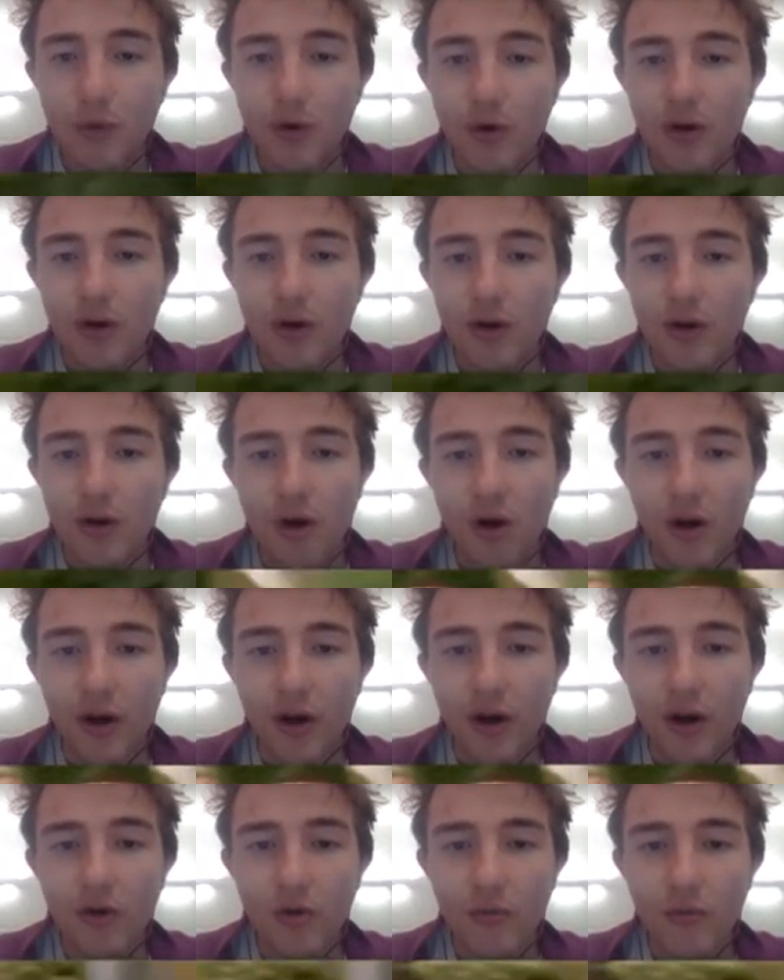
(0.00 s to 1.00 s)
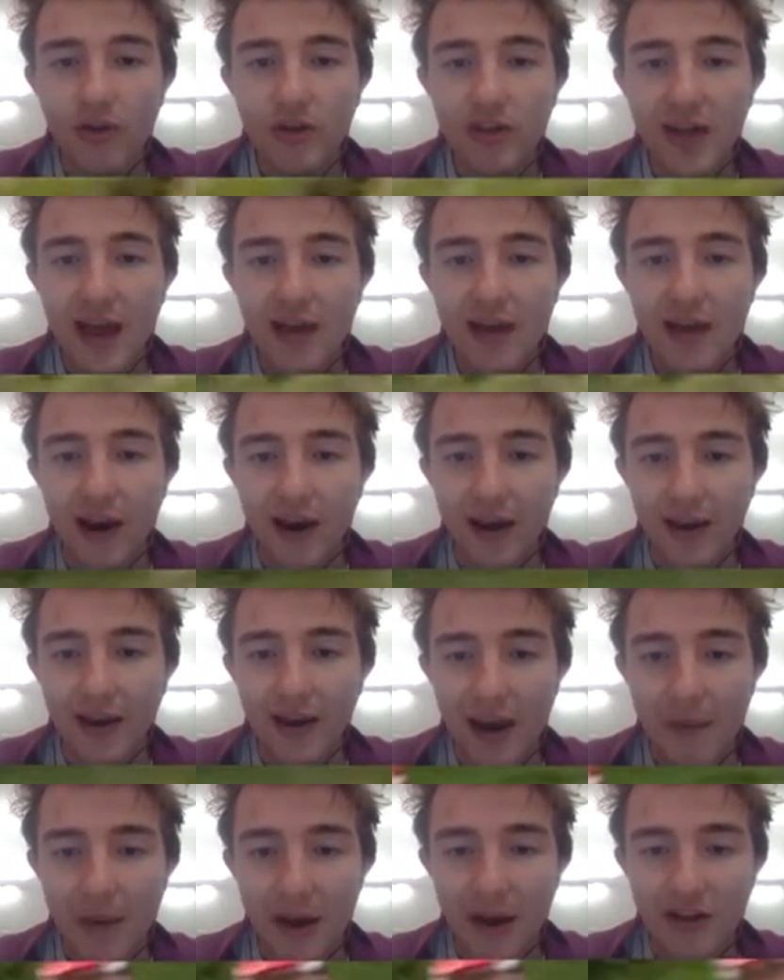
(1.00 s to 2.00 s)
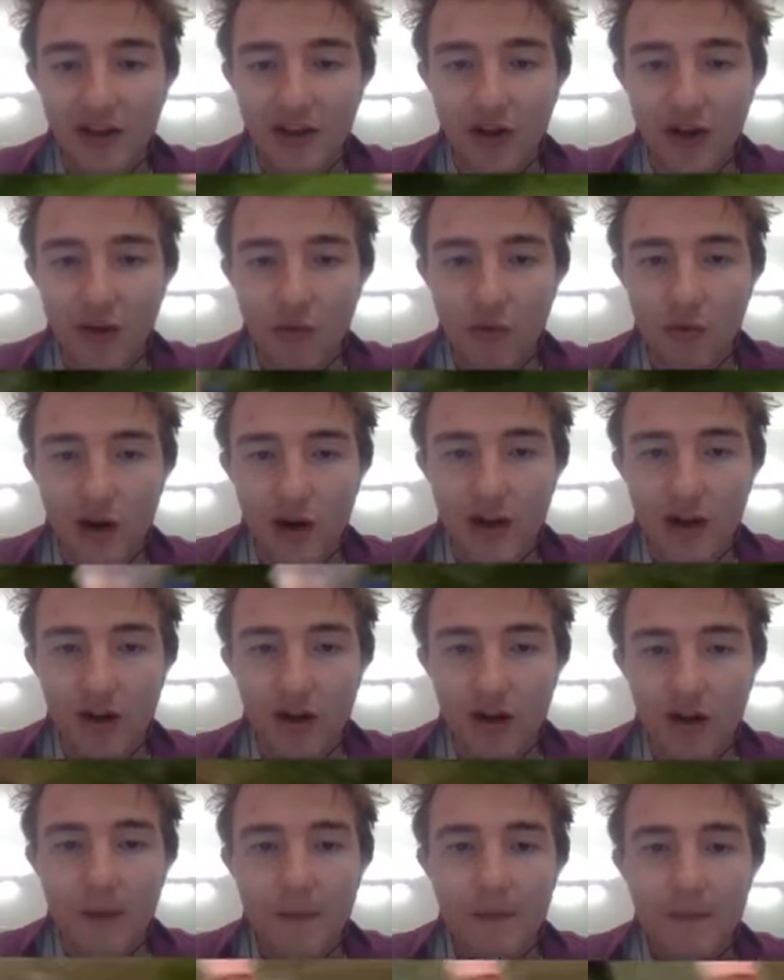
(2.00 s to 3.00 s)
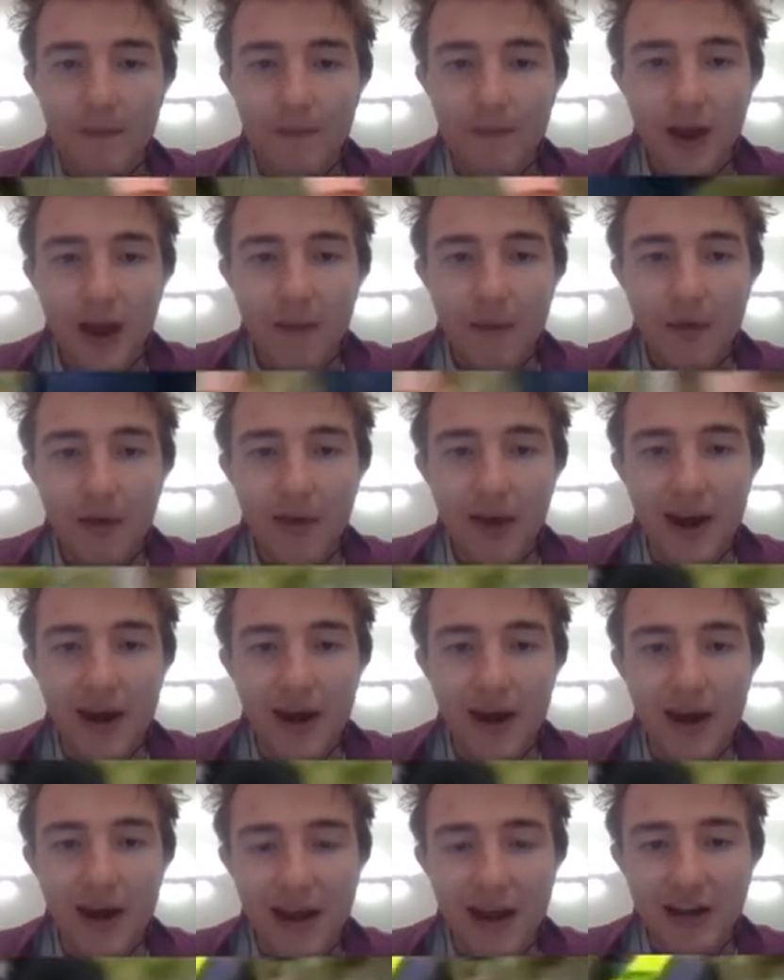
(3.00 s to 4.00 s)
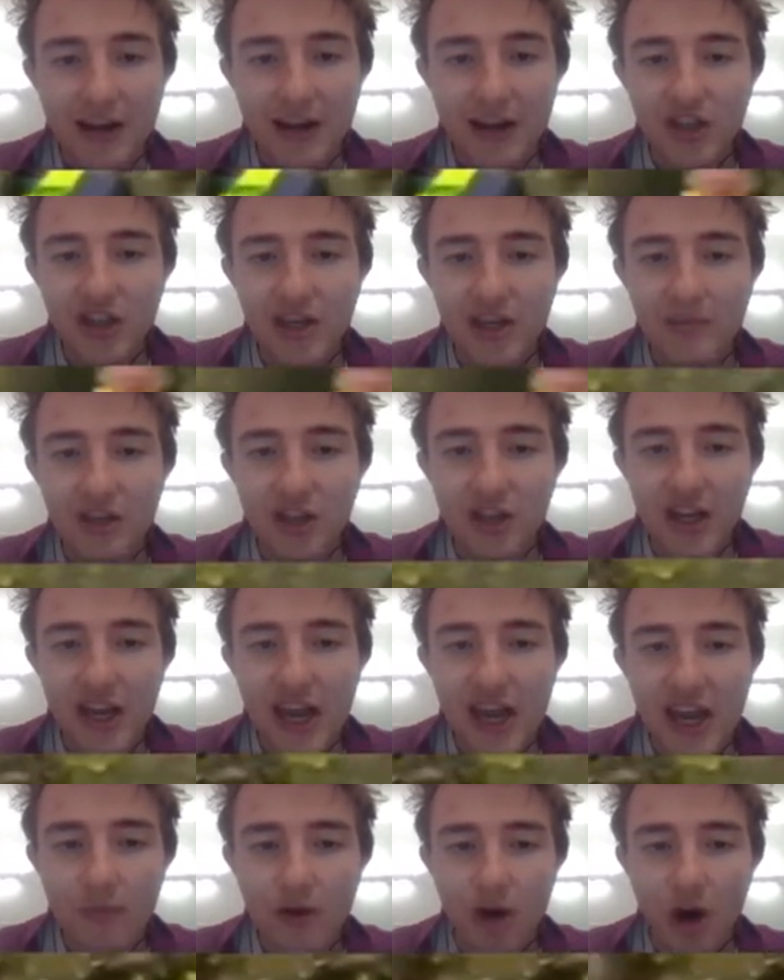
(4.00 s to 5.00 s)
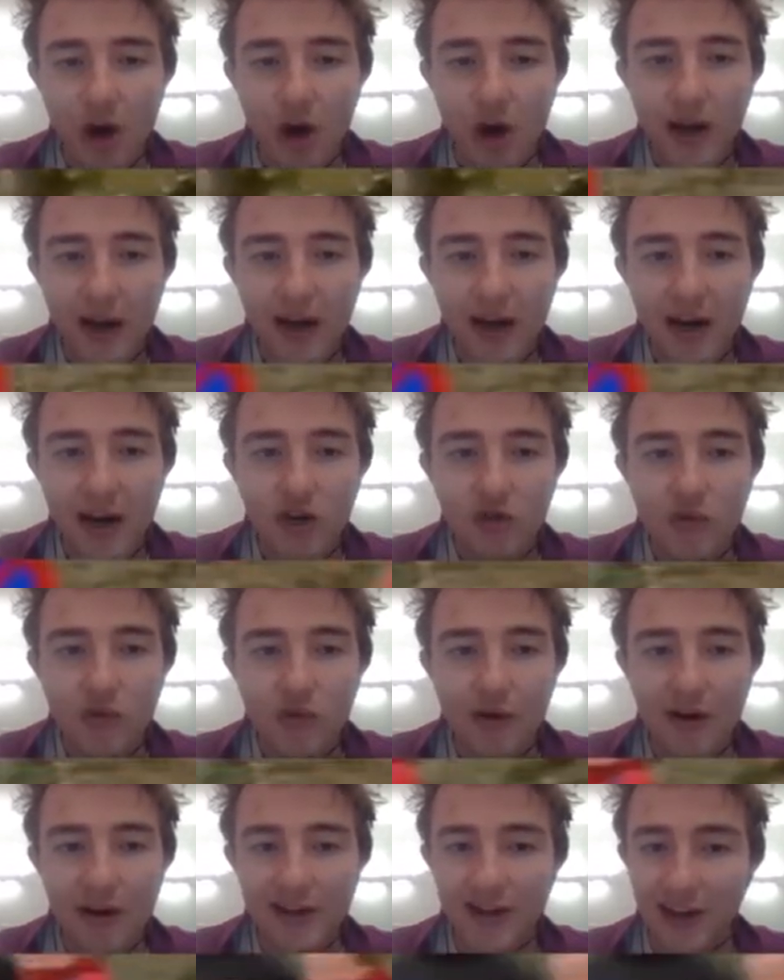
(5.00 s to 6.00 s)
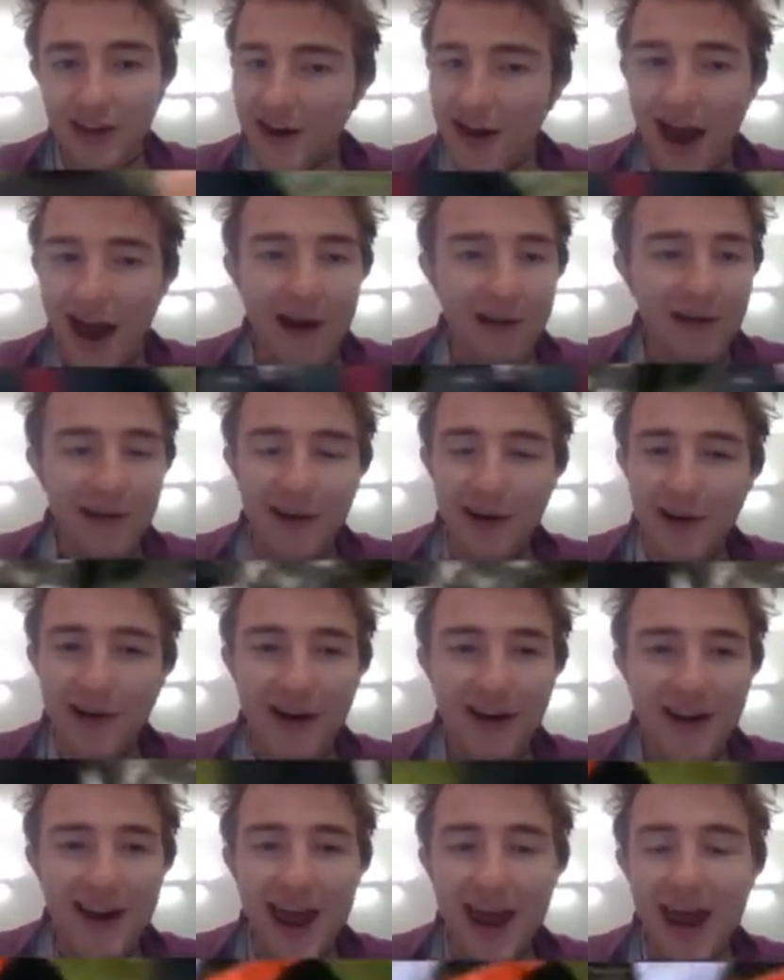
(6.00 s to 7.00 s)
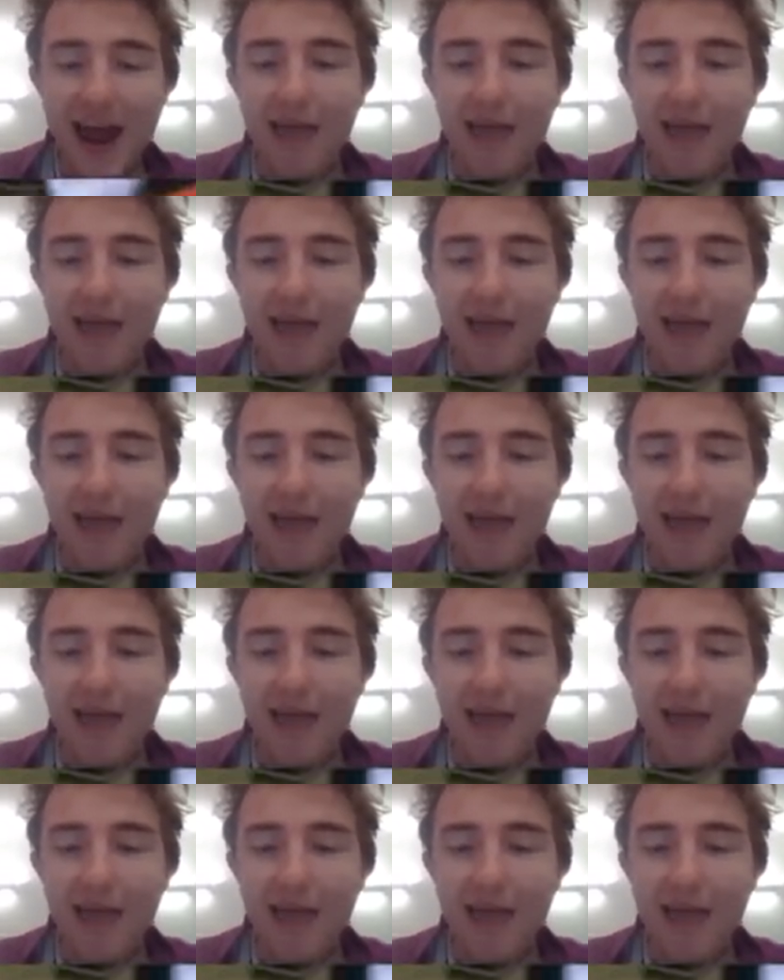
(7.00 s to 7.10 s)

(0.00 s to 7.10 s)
point you think, oh, he could almost get there, like Galapan's looking really good, but then he just seems to keep going, and he looks around and he's like, nah, we're going again.